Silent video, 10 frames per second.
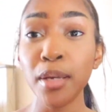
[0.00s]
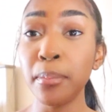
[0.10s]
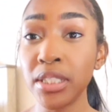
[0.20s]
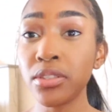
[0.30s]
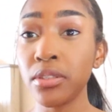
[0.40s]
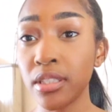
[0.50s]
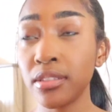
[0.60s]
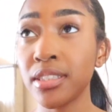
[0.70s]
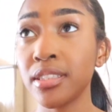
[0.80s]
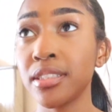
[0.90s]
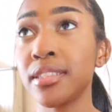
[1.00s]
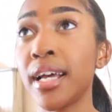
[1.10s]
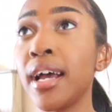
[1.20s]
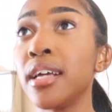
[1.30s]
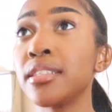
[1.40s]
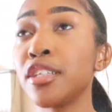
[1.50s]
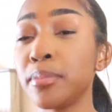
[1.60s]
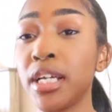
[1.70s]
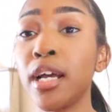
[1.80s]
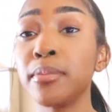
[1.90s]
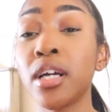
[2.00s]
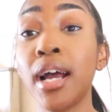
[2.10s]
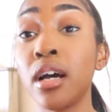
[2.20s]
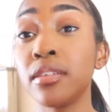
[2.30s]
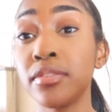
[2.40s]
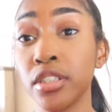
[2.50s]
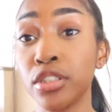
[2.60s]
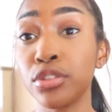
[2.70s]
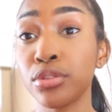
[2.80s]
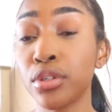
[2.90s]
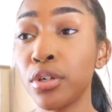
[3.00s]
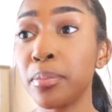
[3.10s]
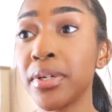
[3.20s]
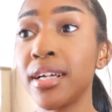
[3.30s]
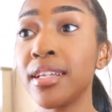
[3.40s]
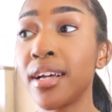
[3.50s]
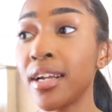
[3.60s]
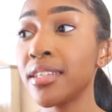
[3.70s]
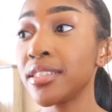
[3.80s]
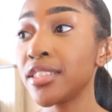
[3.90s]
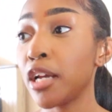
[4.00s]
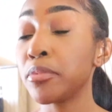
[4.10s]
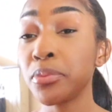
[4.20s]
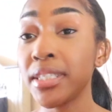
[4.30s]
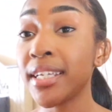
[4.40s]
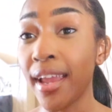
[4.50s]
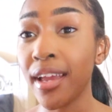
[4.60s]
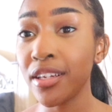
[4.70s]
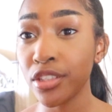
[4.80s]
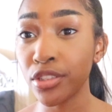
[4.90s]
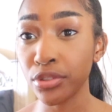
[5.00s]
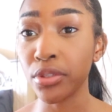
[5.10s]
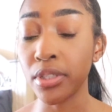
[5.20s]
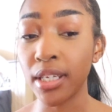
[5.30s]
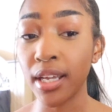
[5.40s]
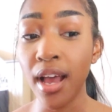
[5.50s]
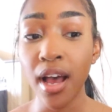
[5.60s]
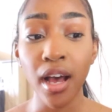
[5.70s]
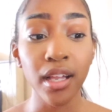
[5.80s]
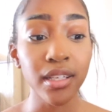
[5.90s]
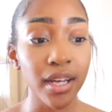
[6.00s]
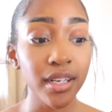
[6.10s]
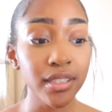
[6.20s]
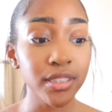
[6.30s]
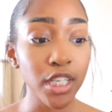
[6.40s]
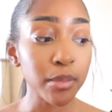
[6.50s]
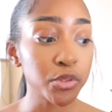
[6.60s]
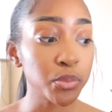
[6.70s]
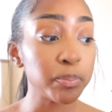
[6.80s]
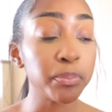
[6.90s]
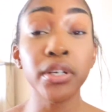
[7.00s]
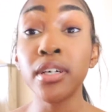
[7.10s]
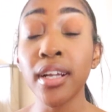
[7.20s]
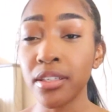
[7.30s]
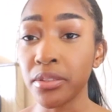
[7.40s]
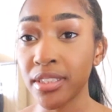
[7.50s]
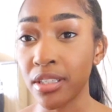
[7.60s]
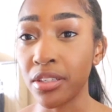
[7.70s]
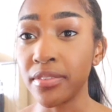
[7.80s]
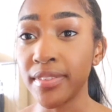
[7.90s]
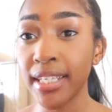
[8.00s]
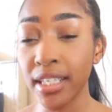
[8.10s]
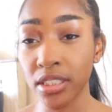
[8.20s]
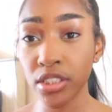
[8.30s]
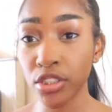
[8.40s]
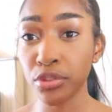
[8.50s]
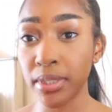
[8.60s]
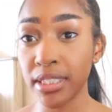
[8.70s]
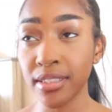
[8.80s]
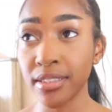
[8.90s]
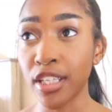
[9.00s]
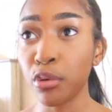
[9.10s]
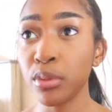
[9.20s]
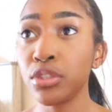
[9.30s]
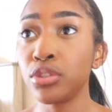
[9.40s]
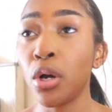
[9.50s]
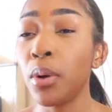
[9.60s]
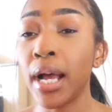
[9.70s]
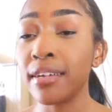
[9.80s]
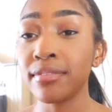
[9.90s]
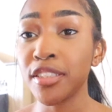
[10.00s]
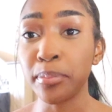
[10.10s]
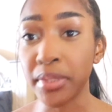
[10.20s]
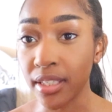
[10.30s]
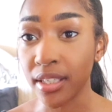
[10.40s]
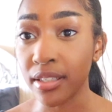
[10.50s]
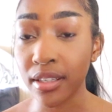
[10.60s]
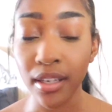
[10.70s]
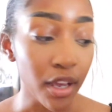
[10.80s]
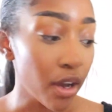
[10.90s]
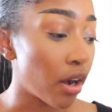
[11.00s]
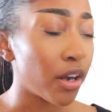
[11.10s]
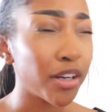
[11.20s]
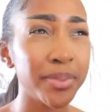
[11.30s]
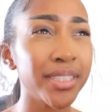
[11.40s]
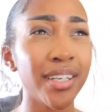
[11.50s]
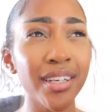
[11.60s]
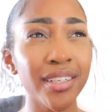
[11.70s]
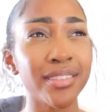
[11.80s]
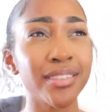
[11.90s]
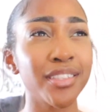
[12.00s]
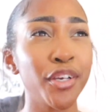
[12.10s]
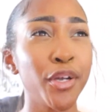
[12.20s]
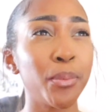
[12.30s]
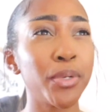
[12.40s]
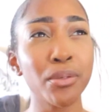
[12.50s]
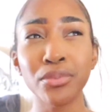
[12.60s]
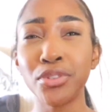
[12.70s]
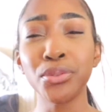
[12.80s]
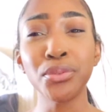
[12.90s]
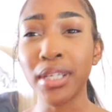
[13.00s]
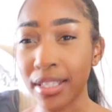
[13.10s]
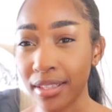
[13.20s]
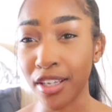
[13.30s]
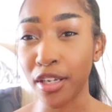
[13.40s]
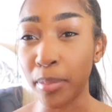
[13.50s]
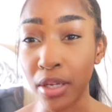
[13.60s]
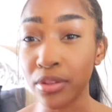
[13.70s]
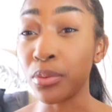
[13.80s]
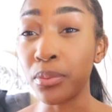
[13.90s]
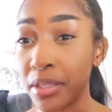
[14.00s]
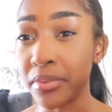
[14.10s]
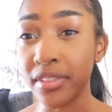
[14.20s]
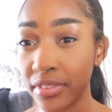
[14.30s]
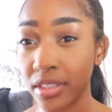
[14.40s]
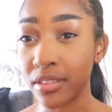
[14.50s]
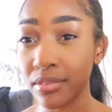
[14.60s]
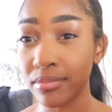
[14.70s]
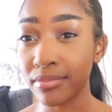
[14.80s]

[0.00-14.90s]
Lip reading: mental illnesses that sometimes are out of your control, but a lot of the times we can control it. A lot of the times we put ourselves in situations that we don't have to be in, all because we don't do anything about the way we feel.